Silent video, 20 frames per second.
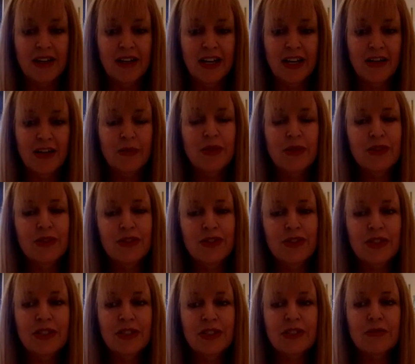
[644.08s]
it was
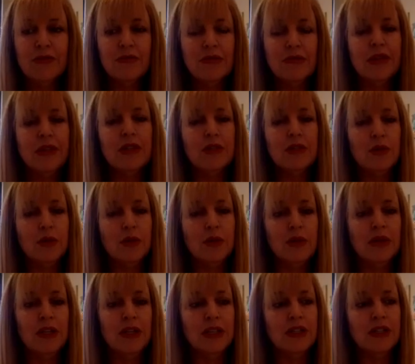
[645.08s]
just a really
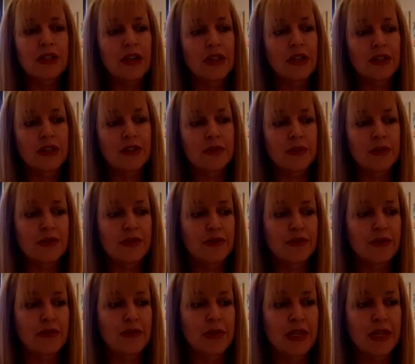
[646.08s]
cool acknowledgement
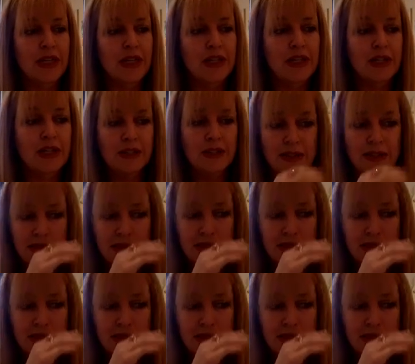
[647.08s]
for me, because,